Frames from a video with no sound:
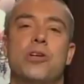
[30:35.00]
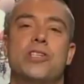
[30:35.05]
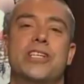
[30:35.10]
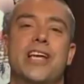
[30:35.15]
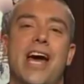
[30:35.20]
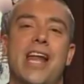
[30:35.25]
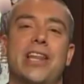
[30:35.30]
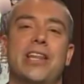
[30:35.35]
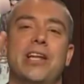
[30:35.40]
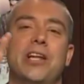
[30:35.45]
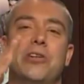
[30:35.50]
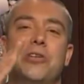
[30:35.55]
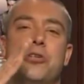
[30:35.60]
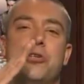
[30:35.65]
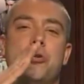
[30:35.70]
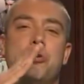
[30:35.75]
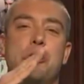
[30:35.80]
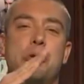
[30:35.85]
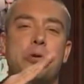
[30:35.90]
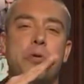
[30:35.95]
got a little
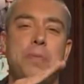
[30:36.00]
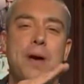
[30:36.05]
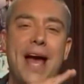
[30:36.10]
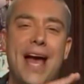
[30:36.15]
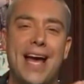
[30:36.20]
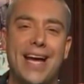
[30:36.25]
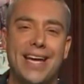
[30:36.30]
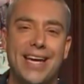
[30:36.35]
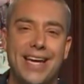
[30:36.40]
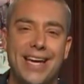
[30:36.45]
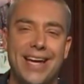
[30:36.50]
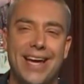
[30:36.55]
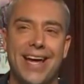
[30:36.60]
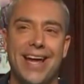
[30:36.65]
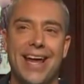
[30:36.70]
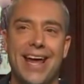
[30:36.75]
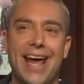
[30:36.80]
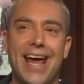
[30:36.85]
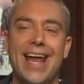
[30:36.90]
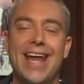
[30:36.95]
too baggy,
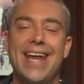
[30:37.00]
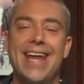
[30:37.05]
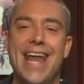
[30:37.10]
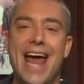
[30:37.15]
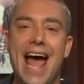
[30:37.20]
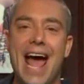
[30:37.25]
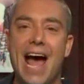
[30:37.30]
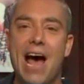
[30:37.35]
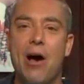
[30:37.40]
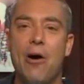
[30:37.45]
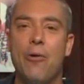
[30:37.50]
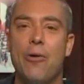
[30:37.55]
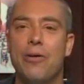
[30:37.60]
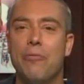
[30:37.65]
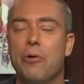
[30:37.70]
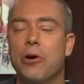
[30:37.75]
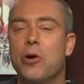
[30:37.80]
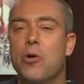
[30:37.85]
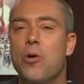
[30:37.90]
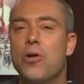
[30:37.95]
and now
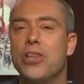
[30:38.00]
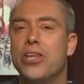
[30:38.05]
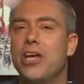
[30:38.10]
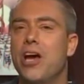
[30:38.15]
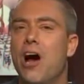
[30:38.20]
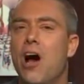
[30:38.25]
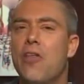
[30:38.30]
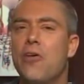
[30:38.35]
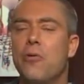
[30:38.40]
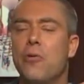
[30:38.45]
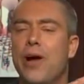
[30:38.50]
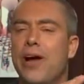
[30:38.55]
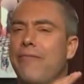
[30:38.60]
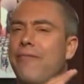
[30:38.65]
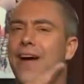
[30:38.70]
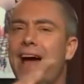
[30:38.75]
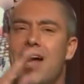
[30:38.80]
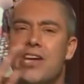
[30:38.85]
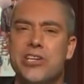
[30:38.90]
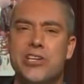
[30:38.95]
we're going the other way.
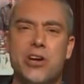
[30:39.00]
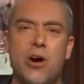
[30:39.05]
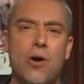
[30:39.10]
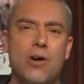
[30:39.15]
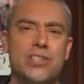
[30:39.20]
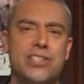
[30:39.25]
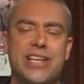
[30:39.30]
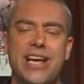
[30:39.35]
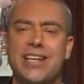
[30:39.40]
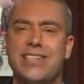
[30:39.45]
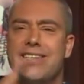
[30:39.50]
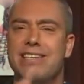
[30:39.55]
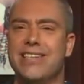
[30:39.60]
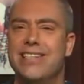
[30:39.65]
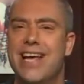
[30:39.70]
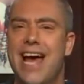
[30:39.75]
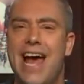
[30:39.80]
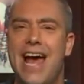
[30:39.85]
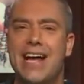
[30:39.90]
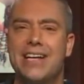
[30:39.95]
Fashion always zigs and
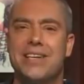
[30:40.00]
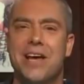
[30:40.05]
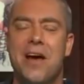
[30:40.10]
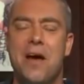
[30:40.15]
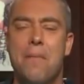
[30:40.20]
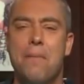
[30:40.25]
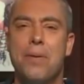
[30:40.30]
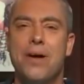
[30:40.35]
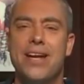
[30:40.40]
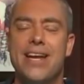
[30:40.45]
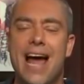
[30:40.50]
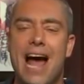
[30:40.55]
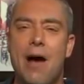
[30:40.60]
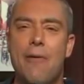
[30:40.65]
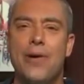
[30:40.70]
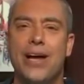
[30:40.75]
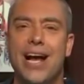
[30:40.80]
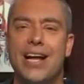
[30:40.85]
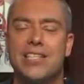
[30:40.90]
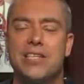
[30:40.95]
zags, but now
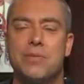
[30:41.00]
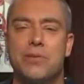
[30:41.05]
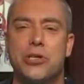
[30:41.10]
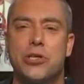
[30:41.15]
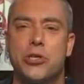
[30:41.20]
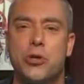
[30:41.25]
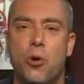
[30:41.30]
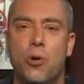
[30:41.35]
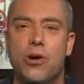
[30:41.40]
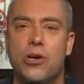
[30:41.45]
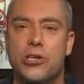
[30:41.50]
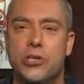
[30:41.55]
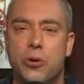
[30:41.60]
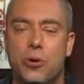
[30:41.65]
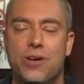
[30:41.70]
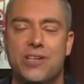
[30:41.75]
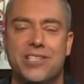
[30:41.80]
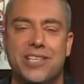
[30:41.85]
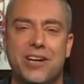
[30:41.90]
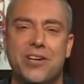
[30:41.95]
we got some short
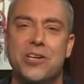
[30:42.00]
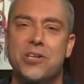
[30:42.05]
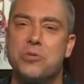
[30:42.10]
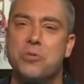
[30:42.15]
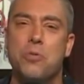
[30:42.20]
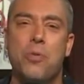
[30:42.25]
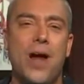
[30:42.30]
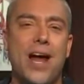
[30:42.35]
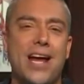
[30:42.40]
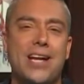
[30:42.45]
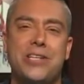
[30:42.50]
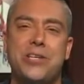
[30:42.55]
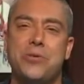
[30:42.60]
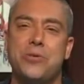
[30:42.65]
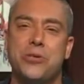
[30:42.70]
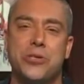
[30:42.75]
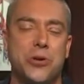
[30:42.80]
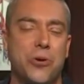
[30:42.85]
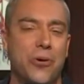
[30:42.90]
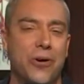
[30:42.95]
shorts that are just way too
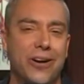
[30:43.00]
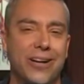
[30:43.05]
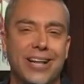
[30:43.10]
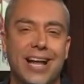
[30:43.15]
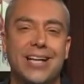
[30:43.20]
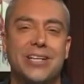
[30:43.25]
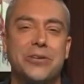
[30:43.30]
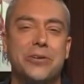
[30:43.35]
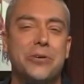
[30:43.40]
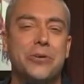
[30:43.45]
short. Like, do you